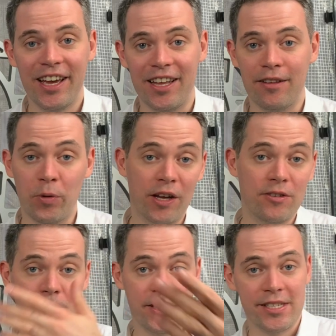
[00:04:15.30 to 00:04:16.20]
and we're going to
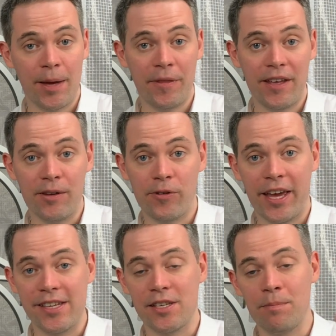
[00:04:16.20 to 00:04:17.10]
do the same thing for
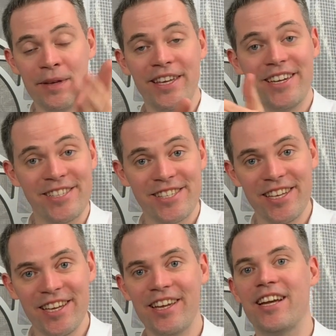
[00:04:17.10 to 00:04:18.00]
casing B and
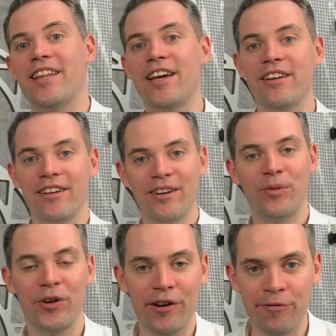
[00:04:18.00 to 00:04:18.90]
C, and then
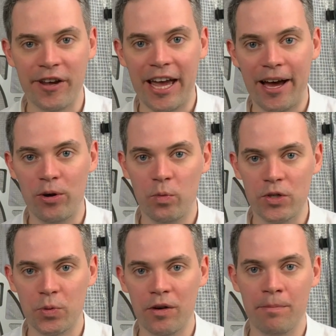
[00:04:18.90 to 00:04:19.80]
we're going to figure out
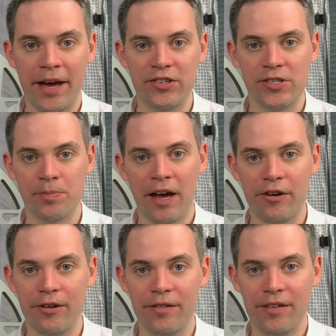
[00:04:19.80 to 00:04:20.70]
which one matches
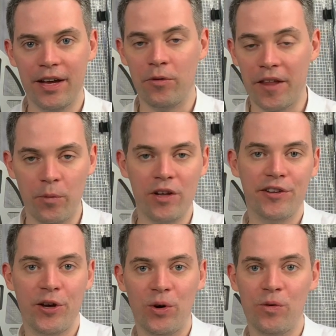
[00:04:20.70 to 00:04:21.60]
better, and then we'll
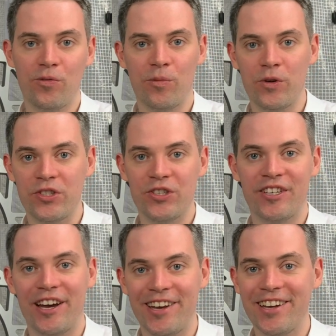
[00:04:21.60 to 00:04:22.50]
know from which
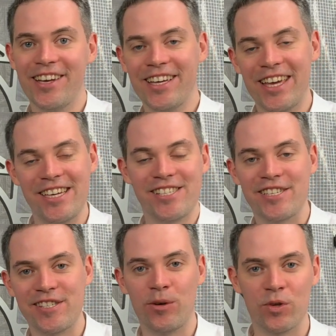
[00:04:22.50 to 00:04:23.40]
gun casing
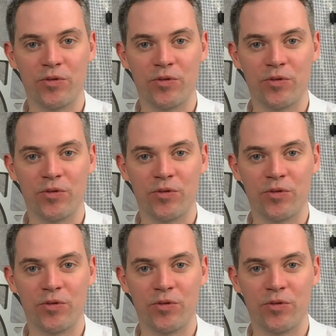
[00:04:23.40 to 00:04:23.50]
C was